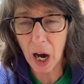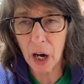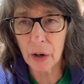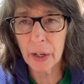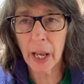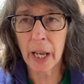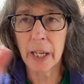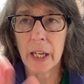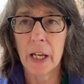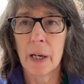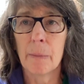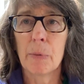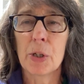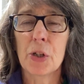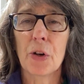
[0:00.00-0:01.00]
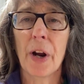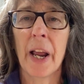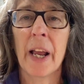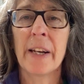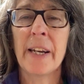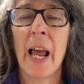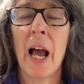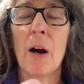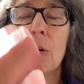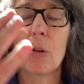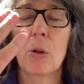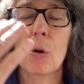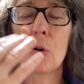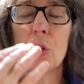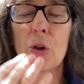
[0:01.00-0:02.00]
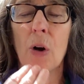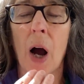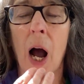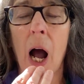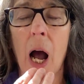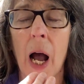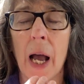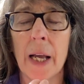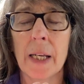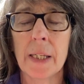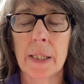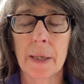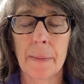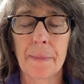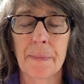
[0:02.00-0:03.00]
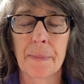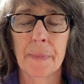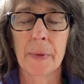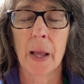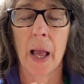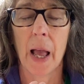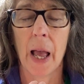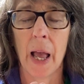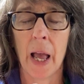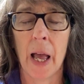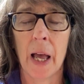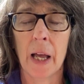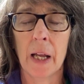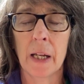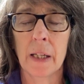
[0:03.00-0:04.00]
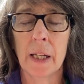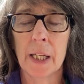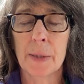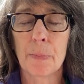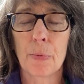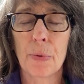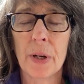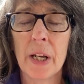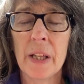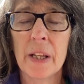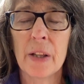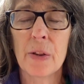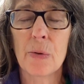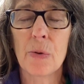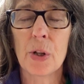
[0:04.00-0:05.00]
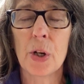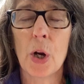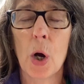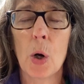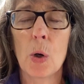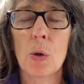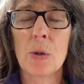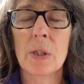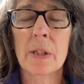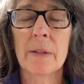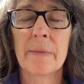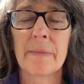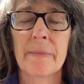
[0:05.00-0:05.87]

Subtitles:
Okay, put your hand down, close your eyes, and let's breathe in through the nose.